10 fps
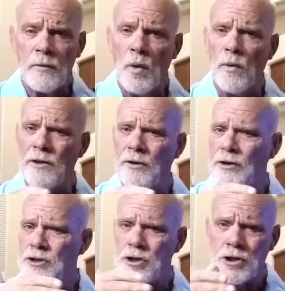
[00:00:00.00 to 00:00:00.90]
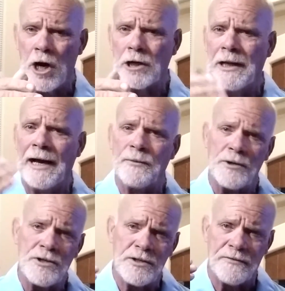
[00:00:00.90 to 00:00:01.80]
Whether there's a chalk line,
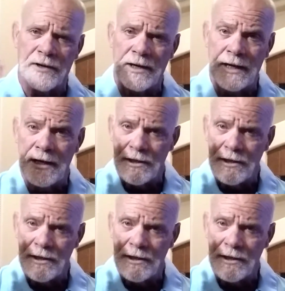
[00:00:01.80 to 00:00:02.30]
which is a very